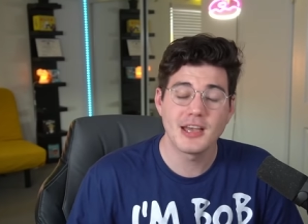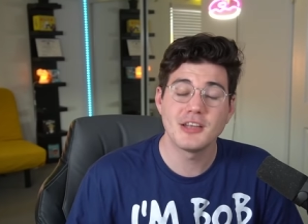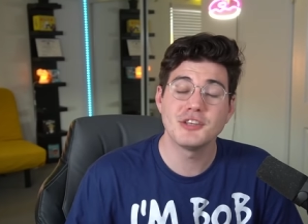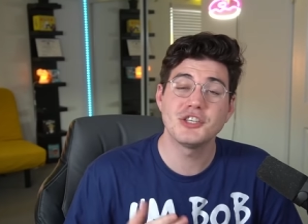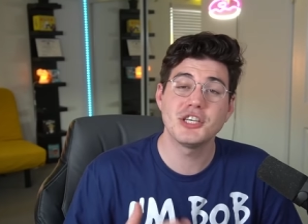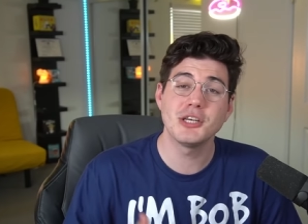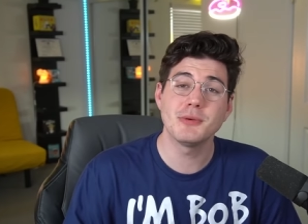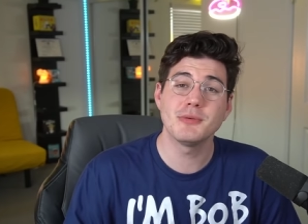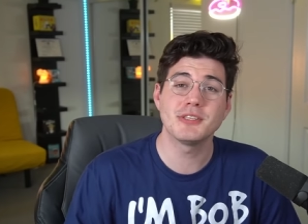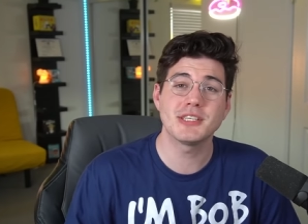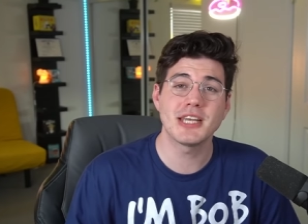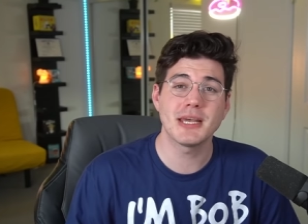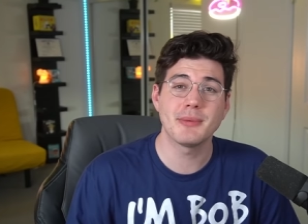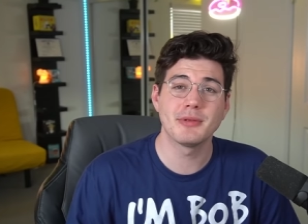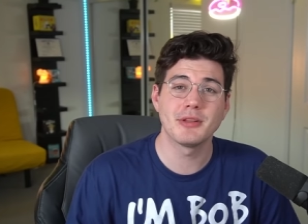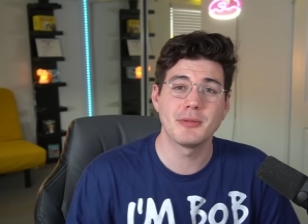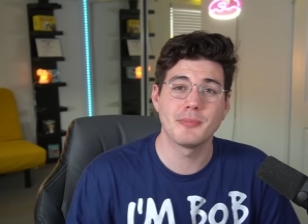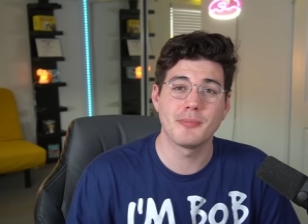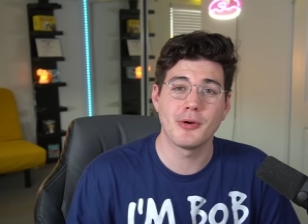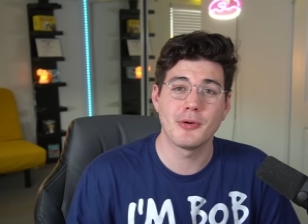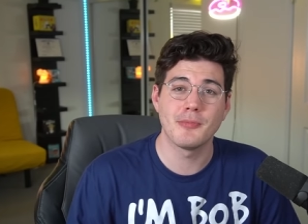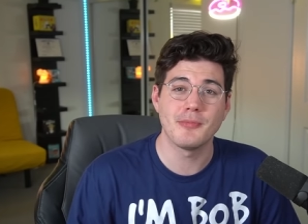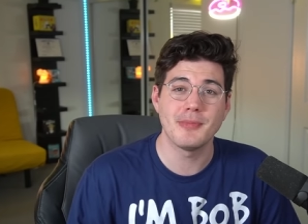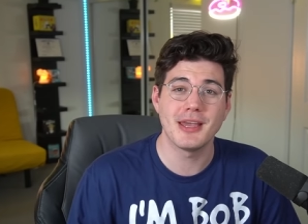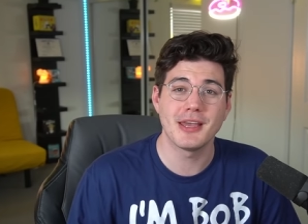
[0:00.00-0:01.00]
and she was able to
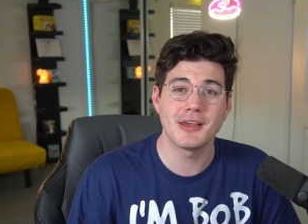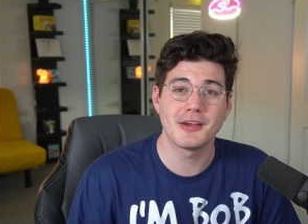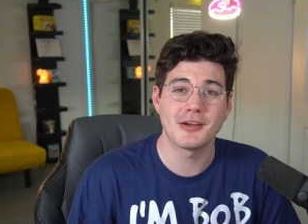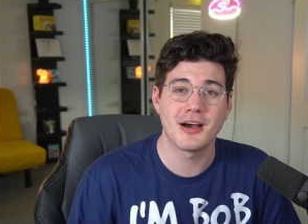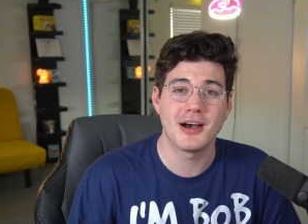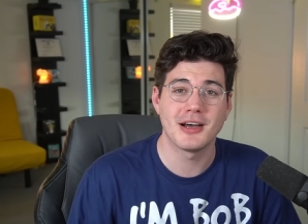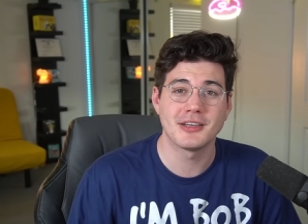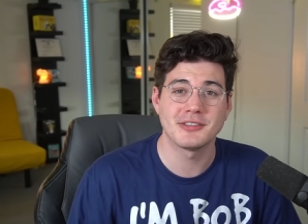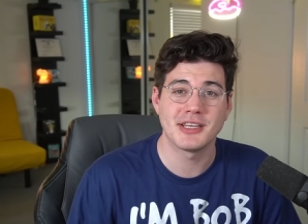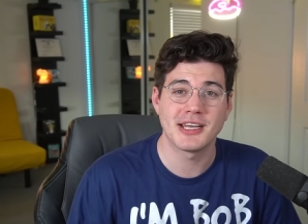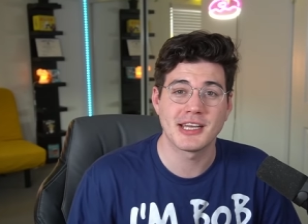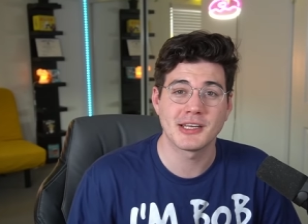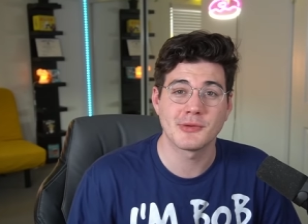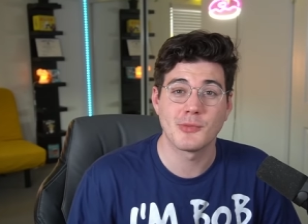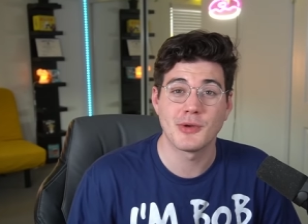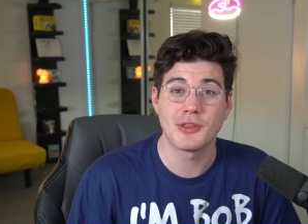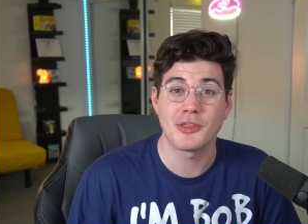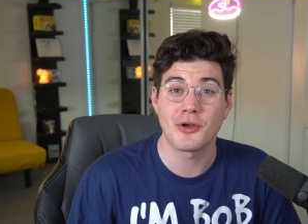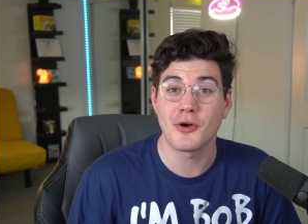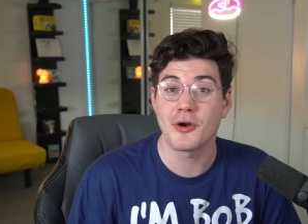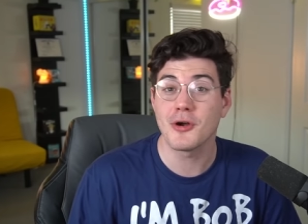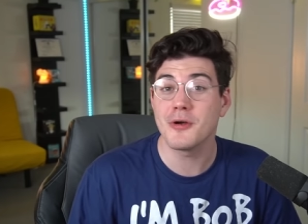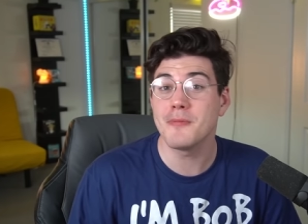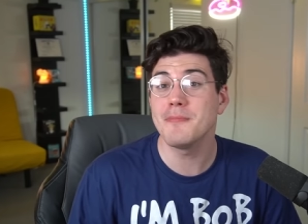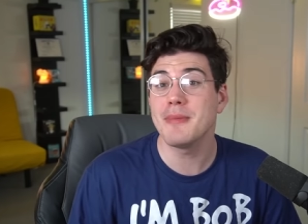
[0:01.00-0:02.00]
put me in contact with
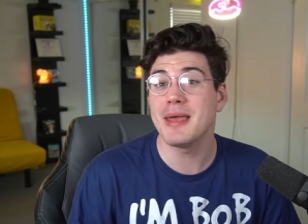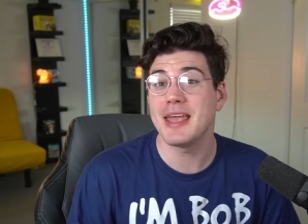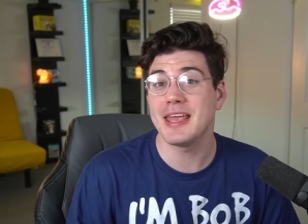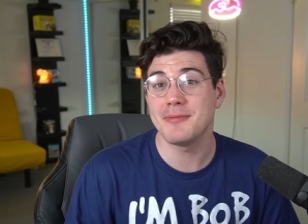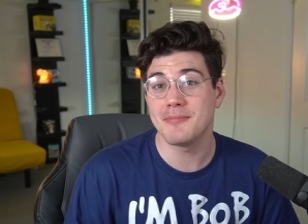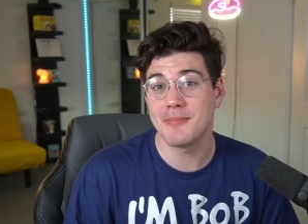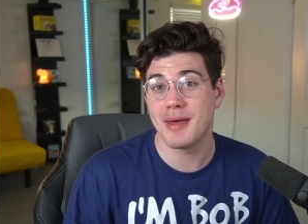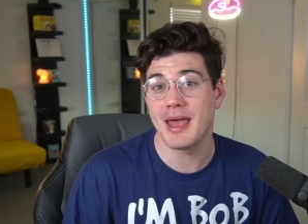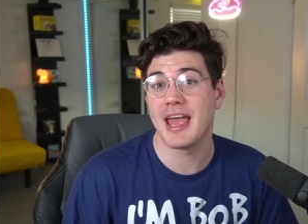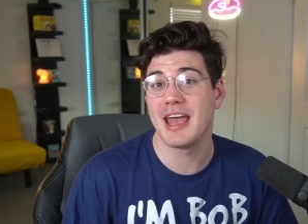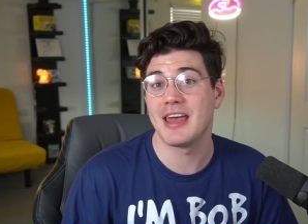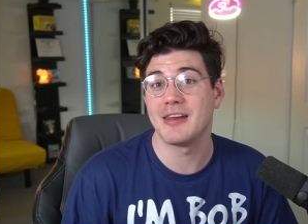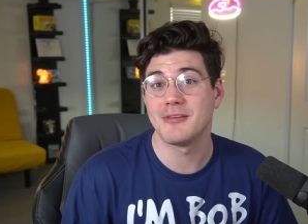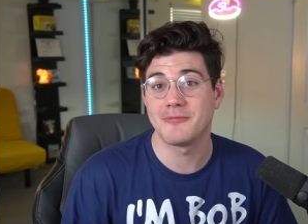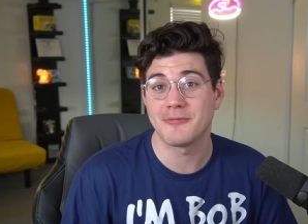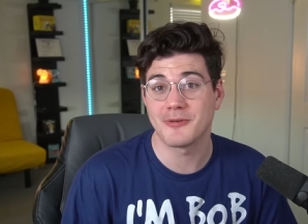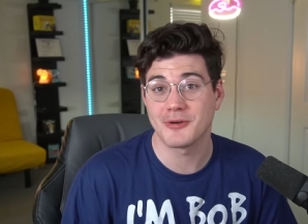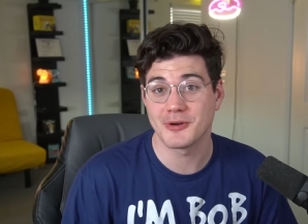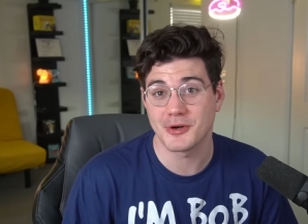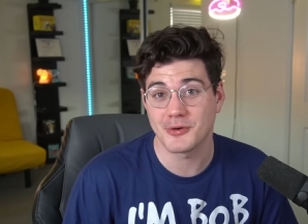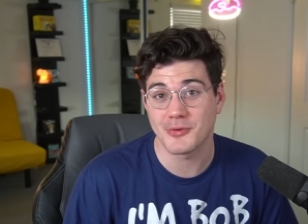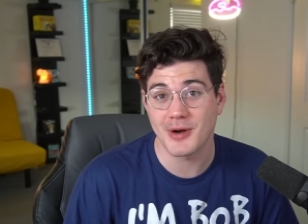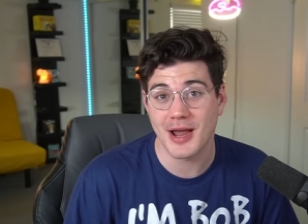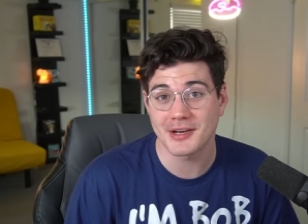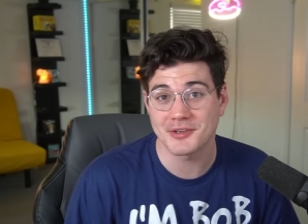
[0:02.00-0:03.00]
her main man for
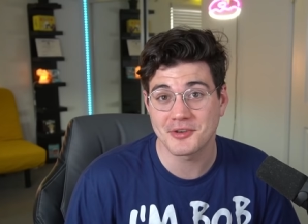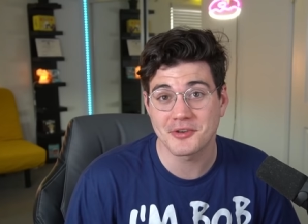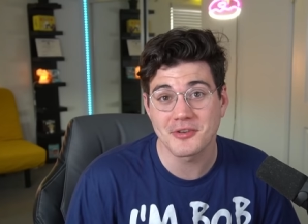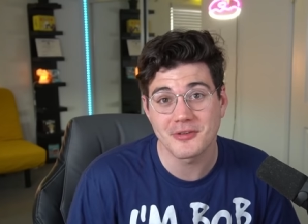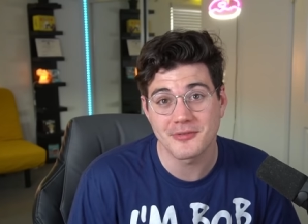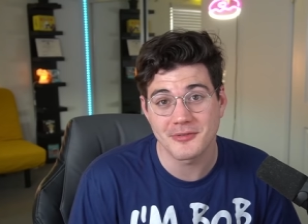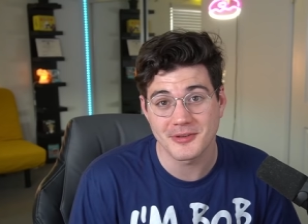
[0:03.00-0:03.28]
director of